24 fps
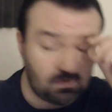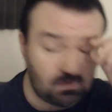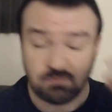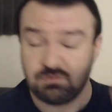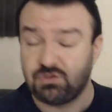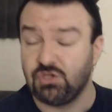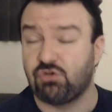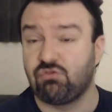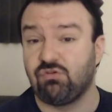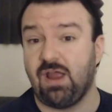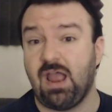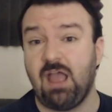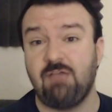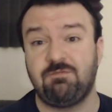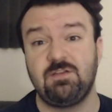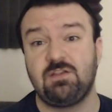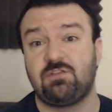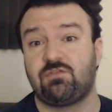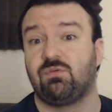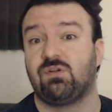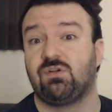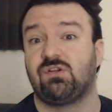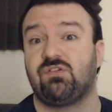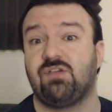the
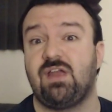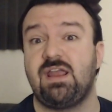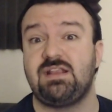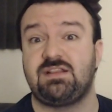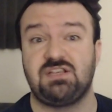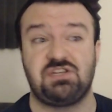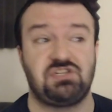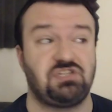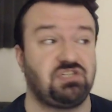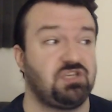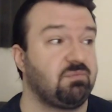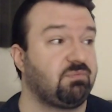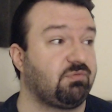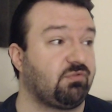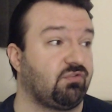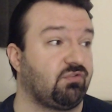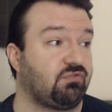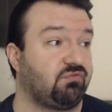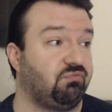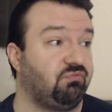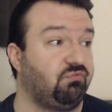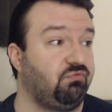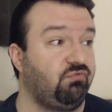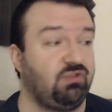graphics were great. The ships
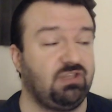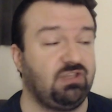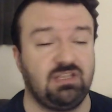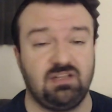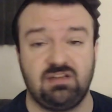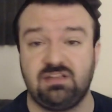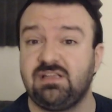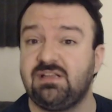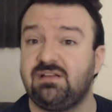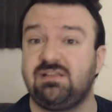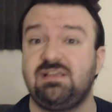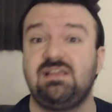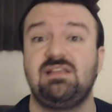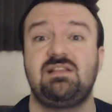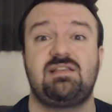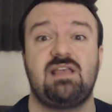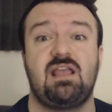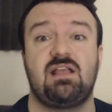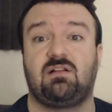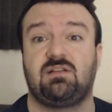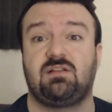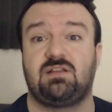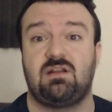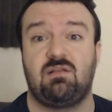looked really
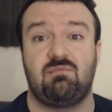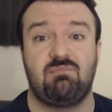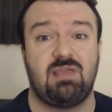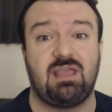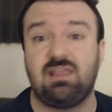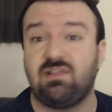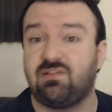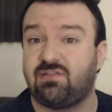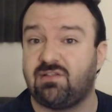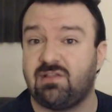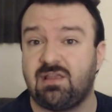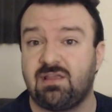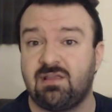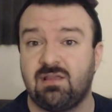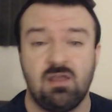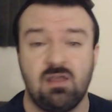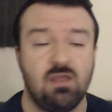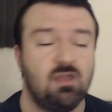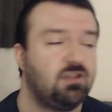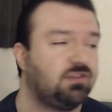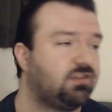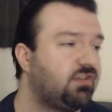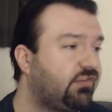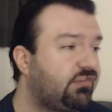detailed and amazing.
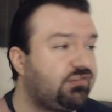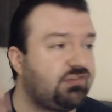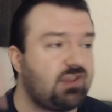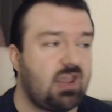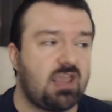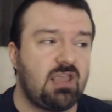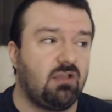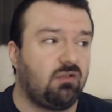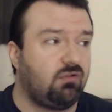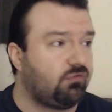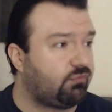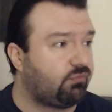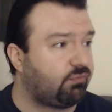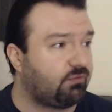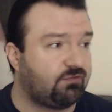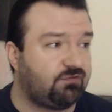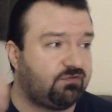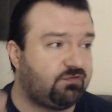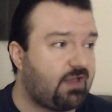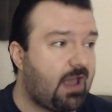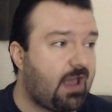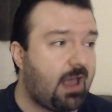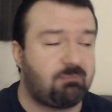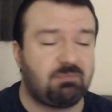The sails were
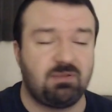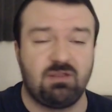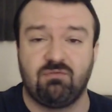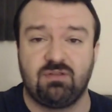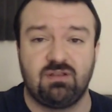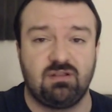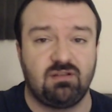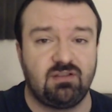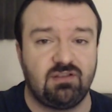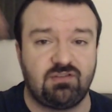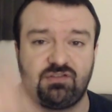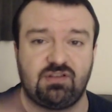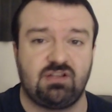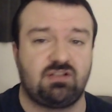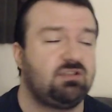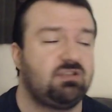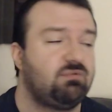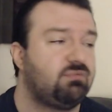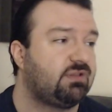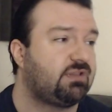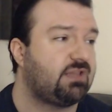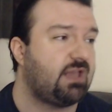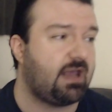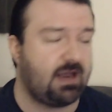flapping realistically
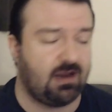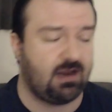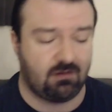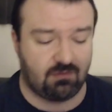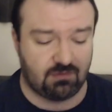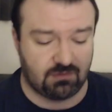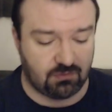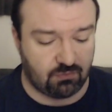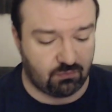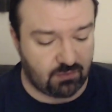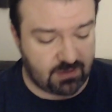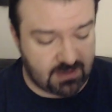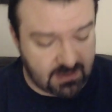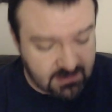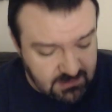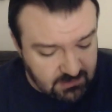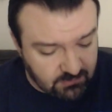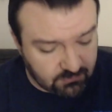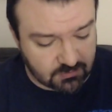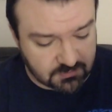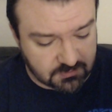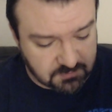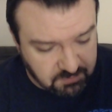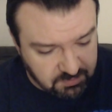with the air and the wind.
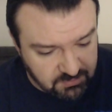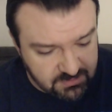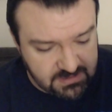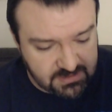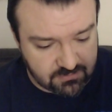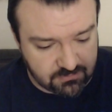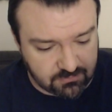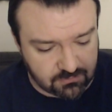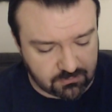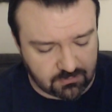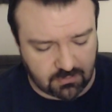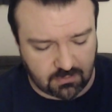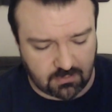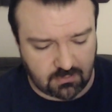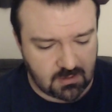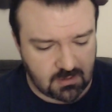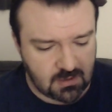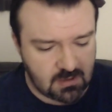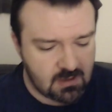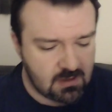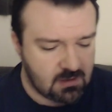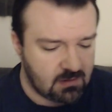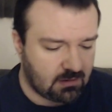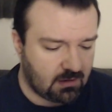It looked pretty cool.
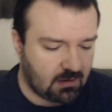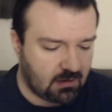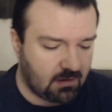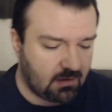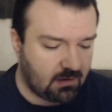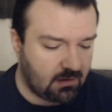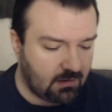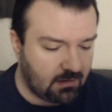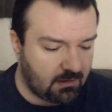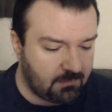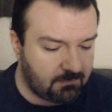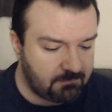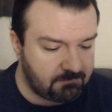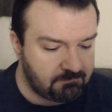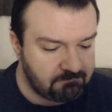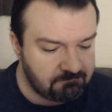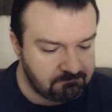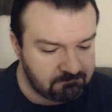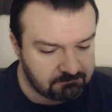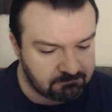Um,